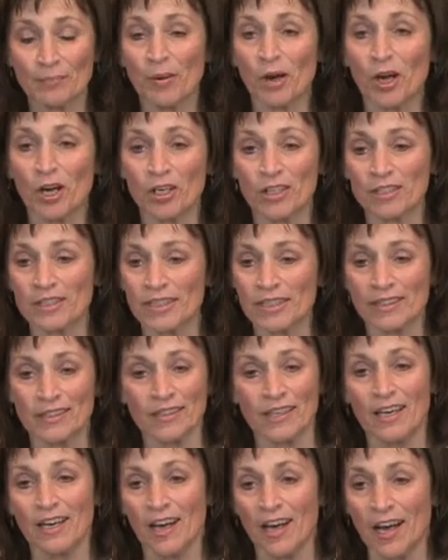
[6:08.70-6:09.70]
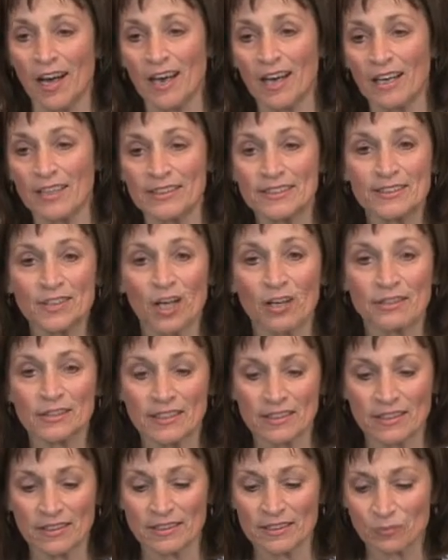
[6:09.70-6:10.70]
party, uh,
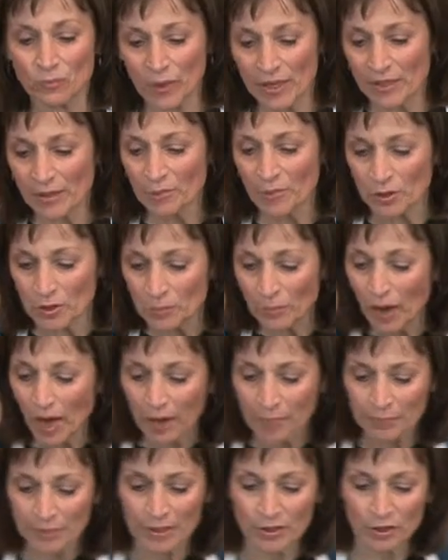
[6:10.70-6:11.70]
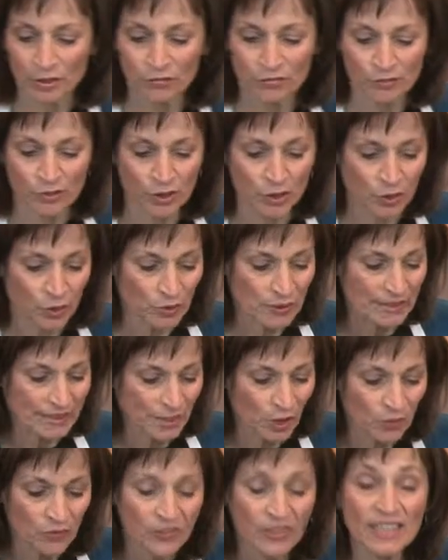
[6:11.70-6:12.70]
salsa is one of the most popular foods.
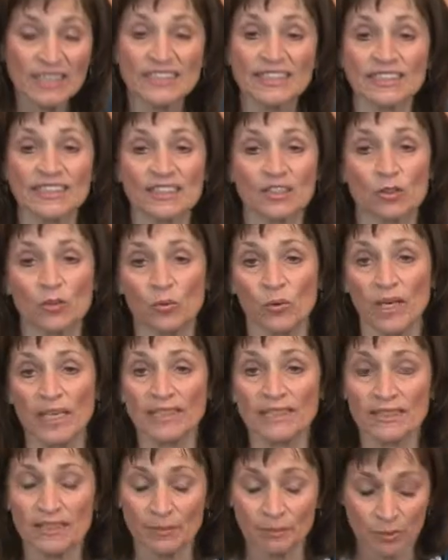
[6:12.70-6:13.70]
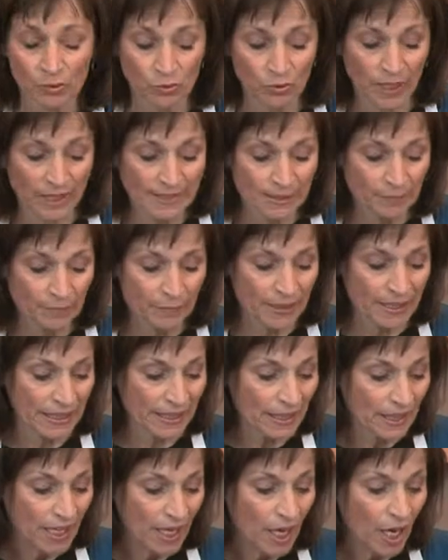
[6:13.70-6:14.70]
So this is a great simple
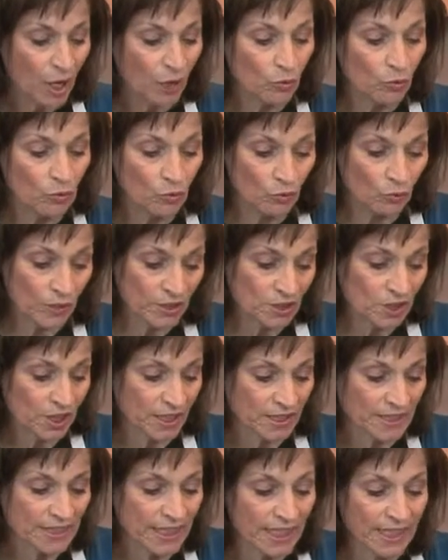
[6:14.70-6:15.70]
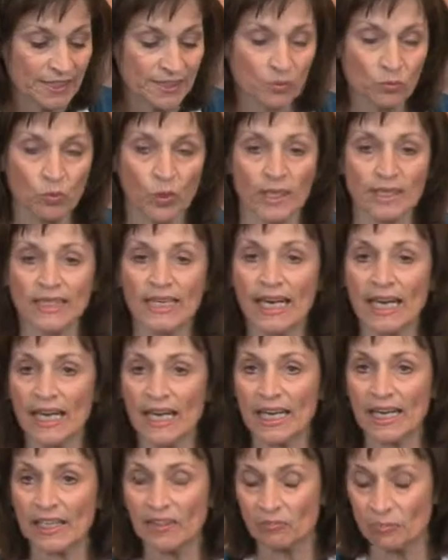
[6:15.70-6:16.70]
recipe which contains one
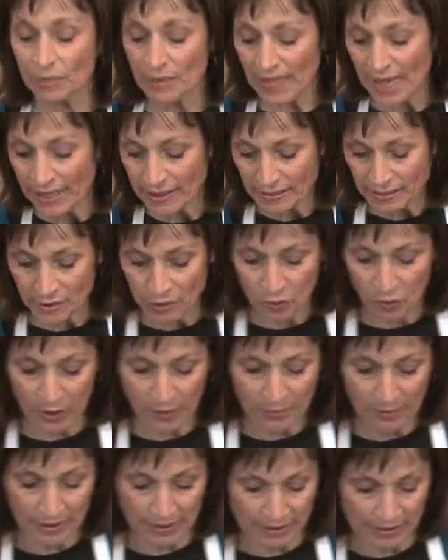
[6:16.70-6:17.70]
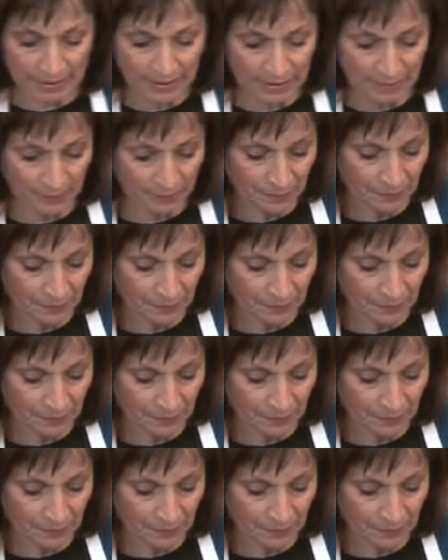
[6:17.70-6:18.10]
can of black soybeans.